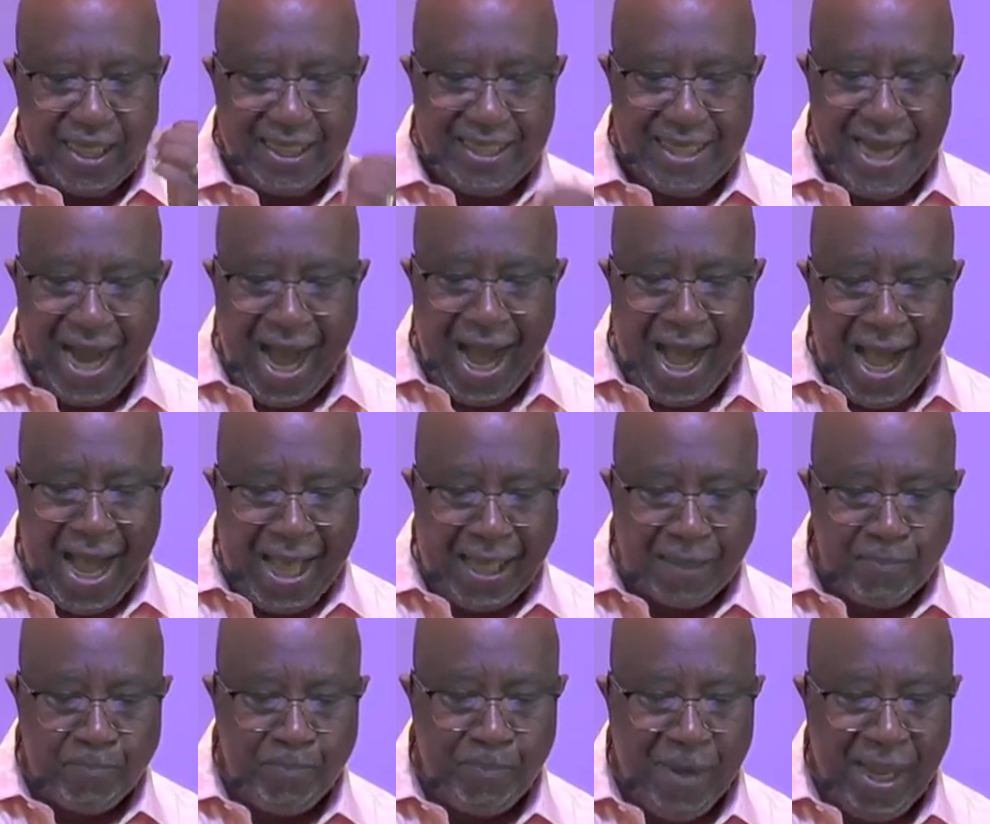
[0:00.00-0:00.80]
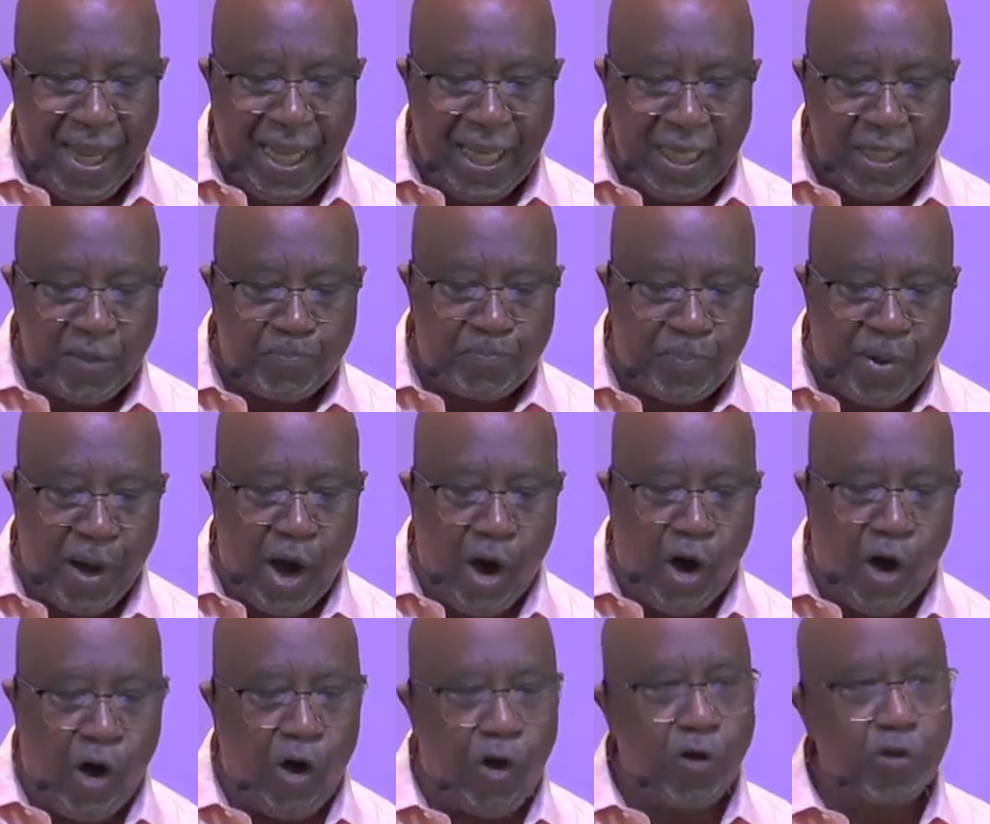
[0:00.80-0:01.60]
God made
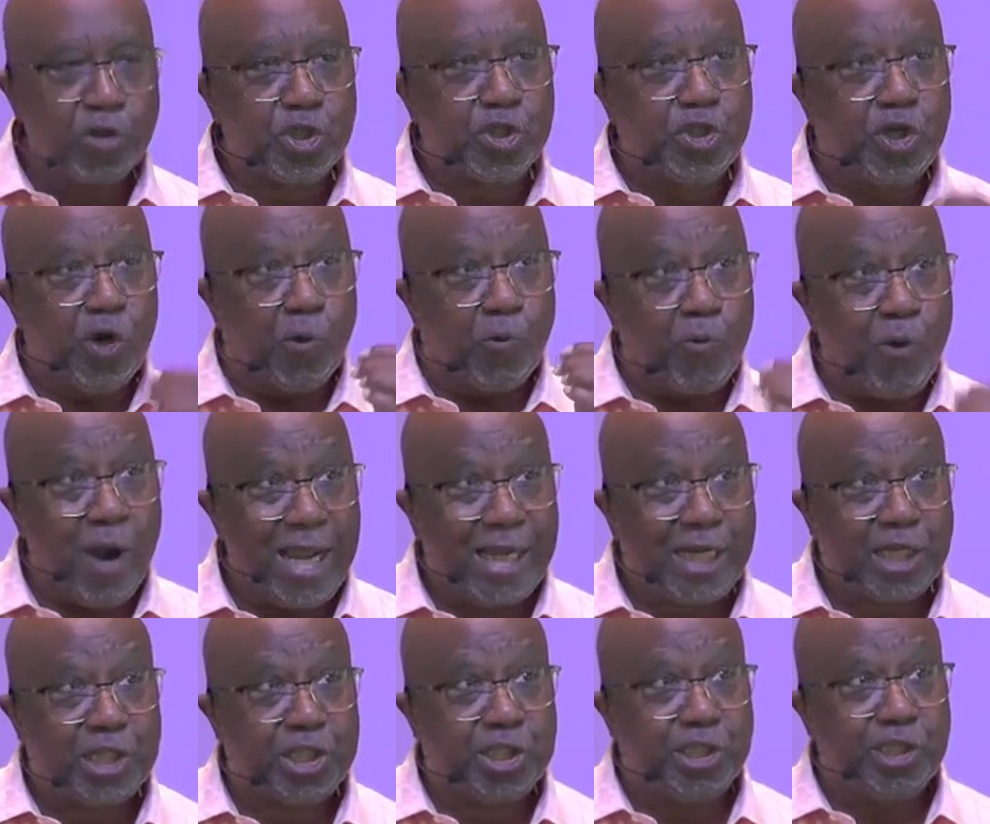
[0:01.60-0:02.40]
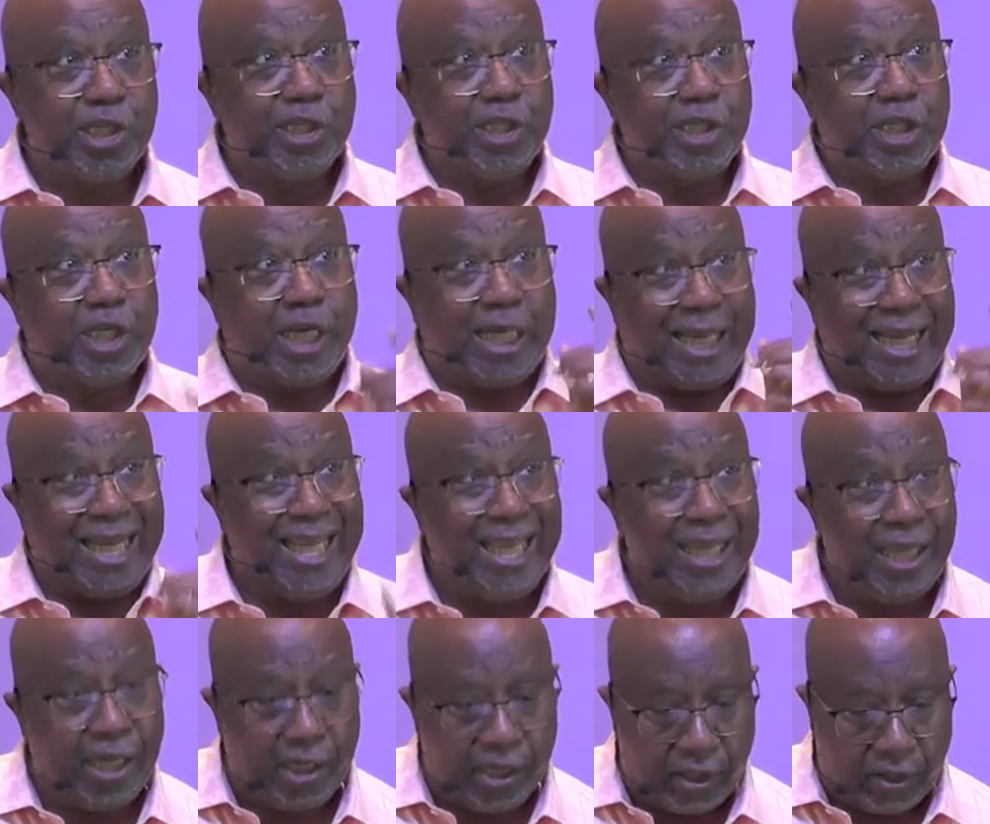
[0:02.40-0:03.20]
Paul's direction
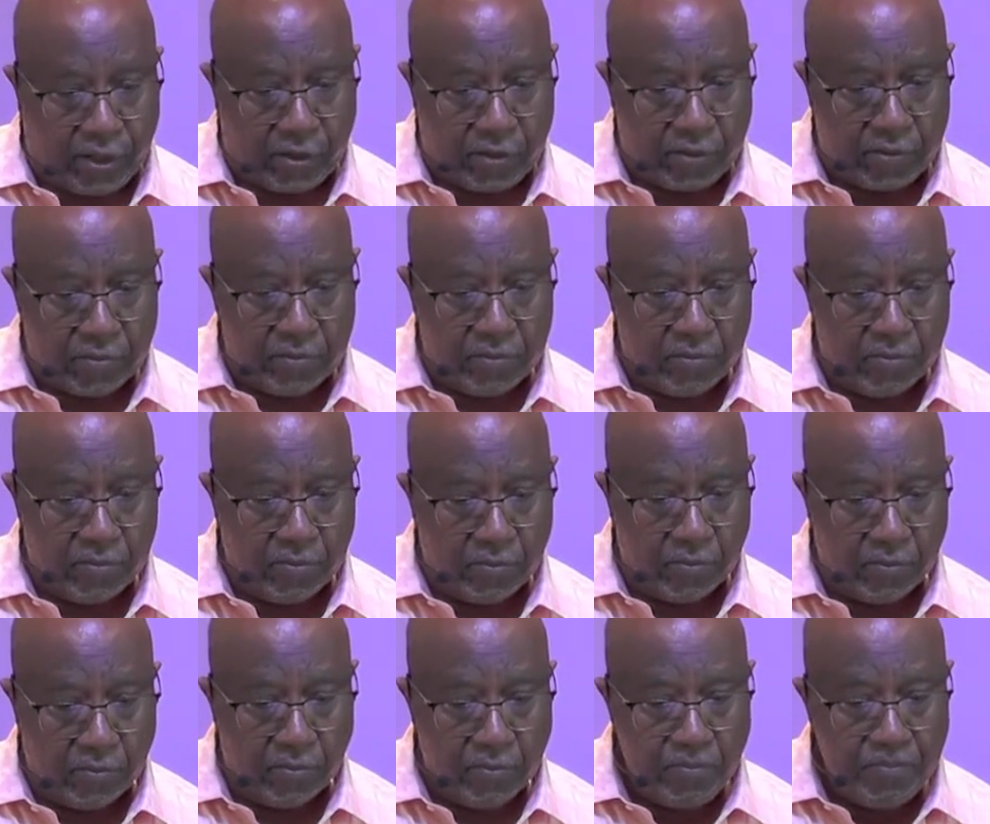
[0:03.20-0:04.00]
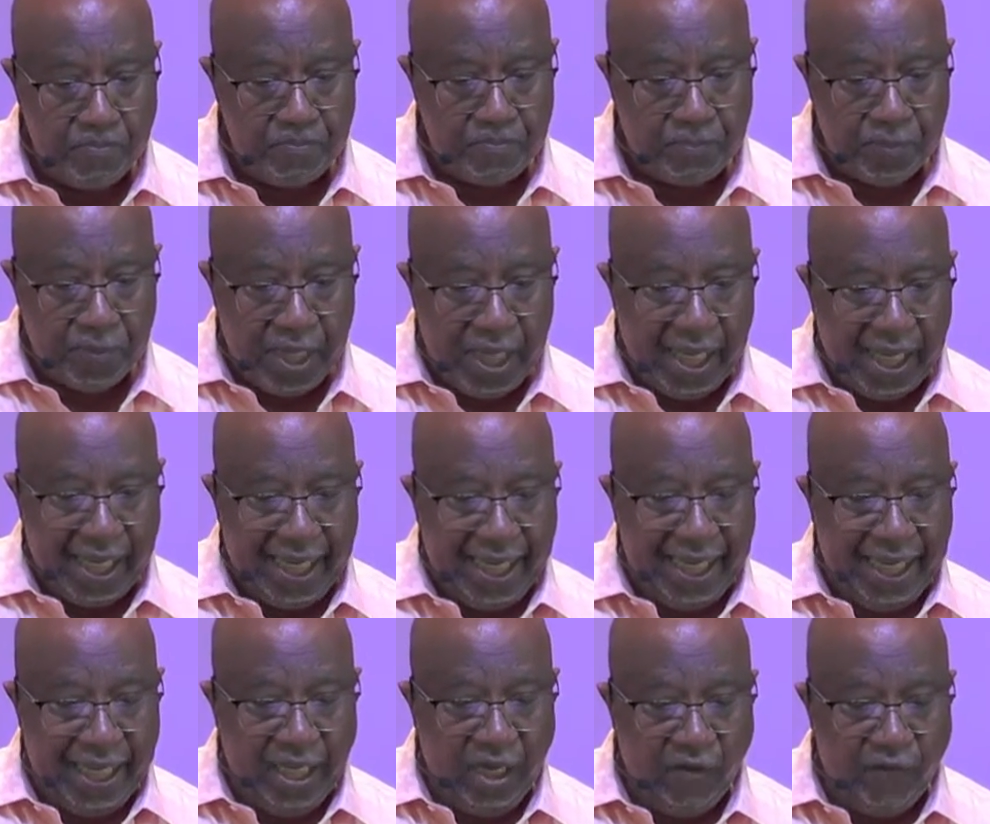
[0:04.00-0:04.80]
clear.
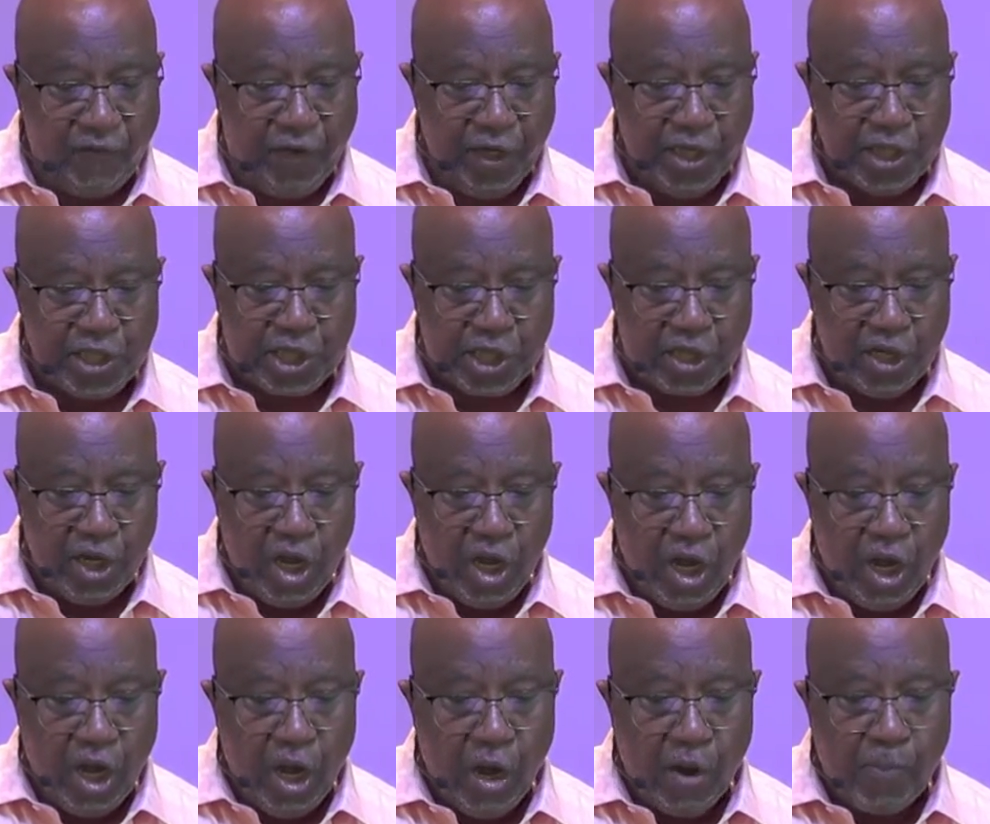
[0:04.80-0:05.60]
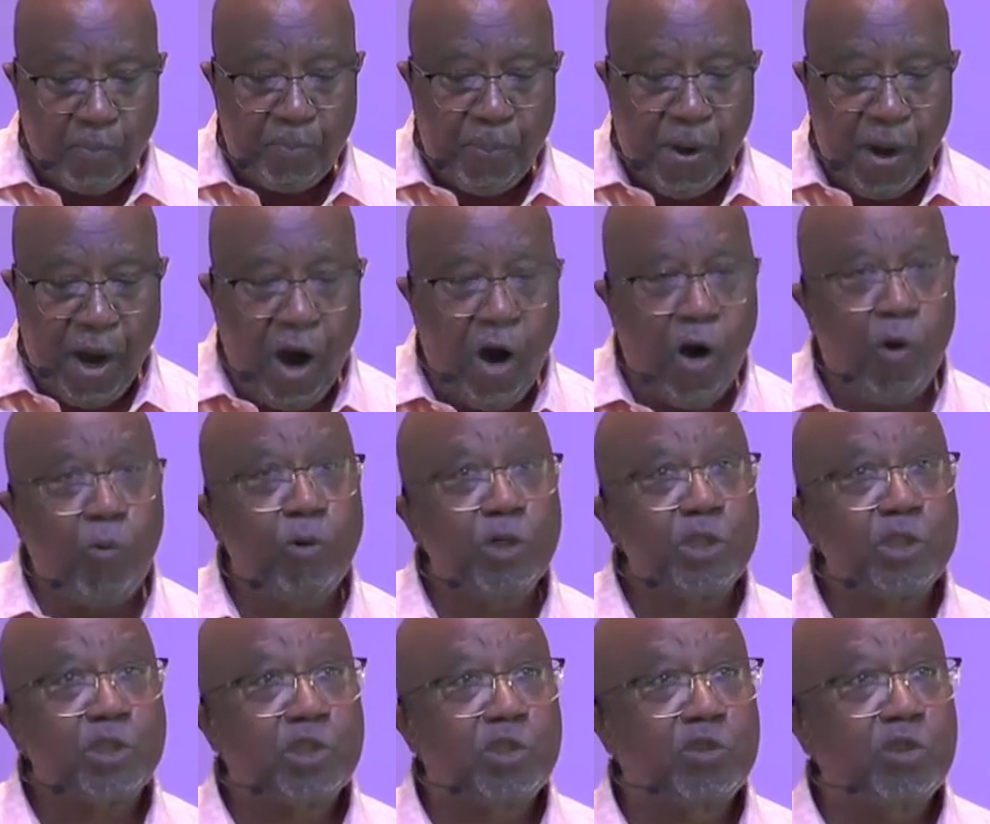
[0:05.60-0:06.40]
In a vision, Paul
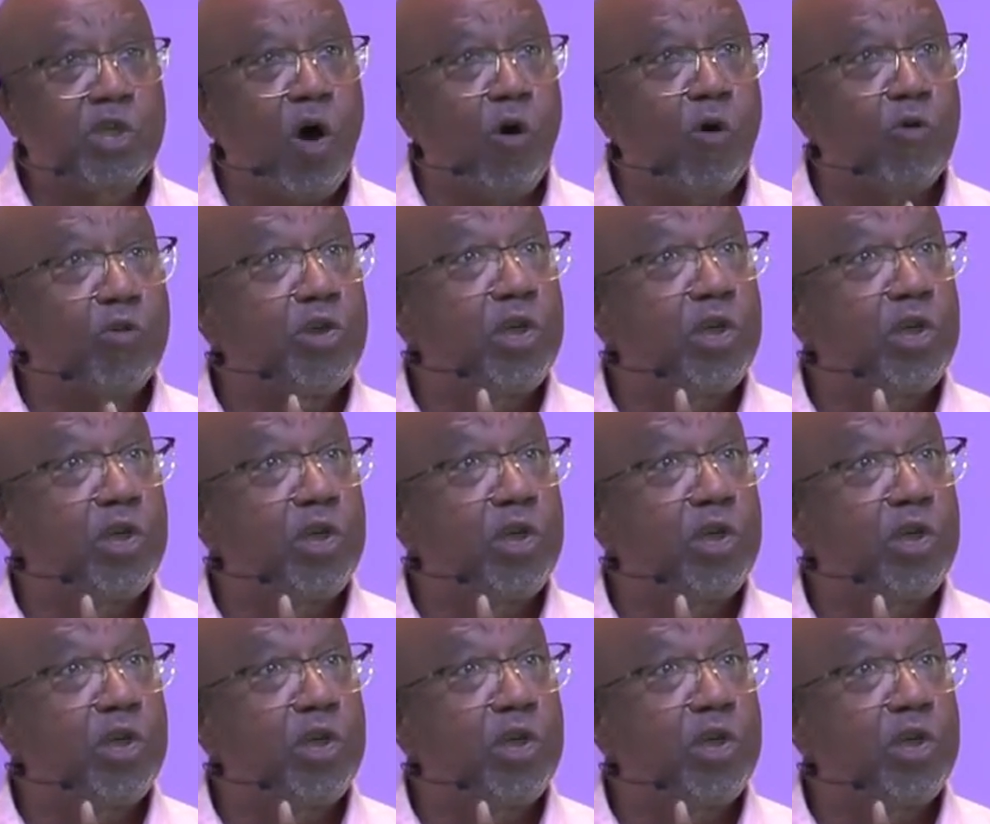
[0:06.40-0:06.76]
was told